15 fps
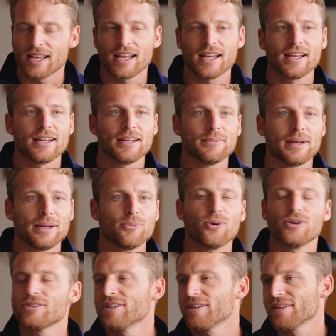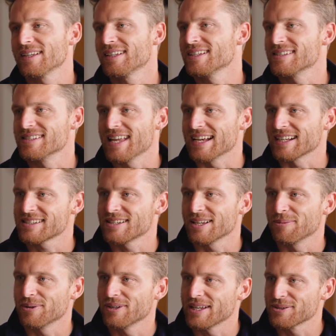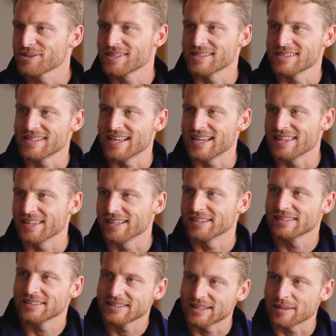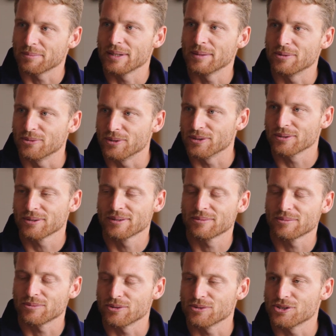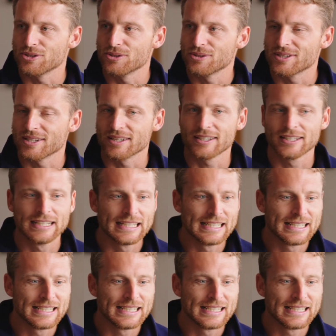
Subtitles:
And what do you think is next? What else is there that people will do to